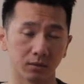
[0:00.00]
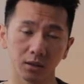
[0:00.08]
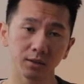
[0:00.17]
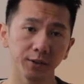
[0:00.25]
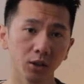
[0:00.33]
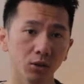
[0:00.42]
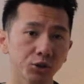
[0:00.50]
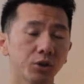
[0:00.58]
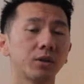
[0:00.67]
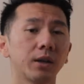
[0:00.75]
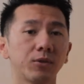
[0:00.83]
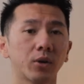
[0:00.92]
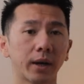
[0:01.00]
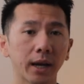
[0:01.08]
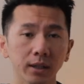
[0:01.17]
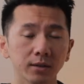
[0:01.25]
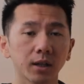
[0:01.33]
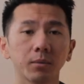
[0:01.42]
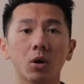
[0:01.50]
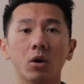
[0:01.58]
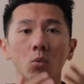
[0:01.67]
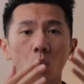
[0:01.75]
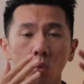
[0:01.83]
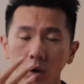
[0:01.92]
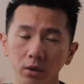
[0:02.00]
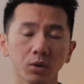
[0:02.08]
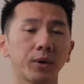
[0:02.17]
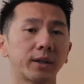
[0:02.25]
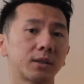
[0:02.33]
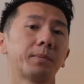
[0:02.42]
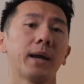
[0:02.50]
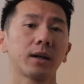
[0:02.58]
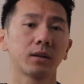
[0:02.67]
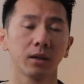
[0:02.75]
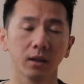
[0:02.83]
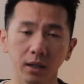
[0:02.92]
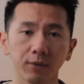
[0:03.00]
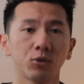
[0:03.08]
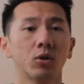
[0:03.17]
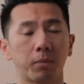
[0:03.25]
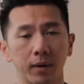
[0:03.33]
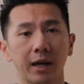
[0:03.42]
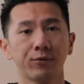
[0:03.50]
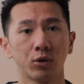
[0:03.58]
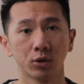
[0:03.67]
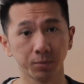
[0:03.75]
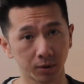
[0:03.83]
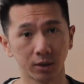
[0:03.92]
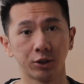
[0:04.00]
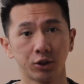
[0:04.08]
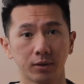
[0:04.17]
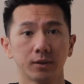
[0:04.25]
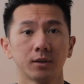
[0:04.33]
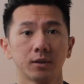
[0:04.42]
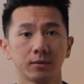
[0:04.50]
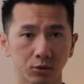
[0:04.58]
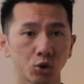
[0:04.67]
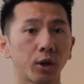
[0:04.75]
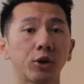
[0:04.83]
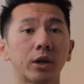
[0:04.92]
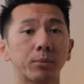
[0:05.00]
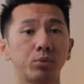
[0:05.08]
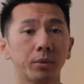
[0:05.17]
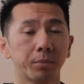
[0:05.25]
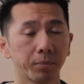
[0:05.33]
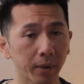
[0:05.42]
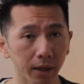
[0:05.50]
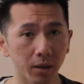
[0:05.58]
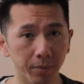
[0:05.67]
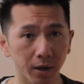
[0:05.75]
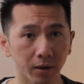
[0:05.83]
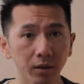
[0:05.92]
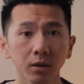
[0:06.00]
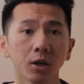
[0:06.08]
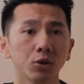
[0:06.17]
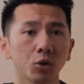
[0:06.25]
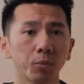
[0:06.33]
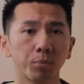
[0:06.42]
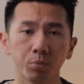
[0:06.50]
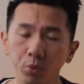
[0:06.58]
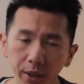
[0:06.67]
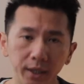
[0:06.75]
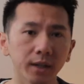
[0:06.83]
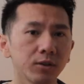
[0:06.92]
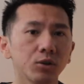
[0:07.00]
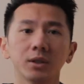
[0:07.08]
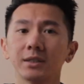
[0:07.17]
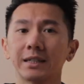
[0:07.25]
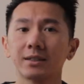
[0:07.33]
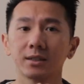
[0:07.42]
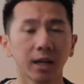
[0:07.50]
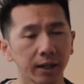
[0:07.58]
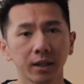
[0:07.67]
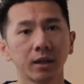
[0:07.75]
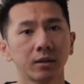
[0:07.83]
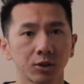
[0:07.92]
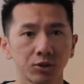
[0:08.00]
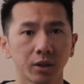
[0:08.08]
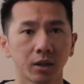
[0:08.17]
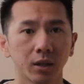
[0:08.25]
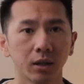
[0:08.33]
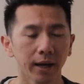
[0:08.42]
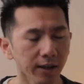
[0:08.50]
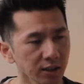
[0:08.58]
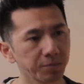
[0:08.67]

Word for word: this video should give you a heads up on what to expect if you apply for those positions, so that you can prepare better to break into this exciting industry. And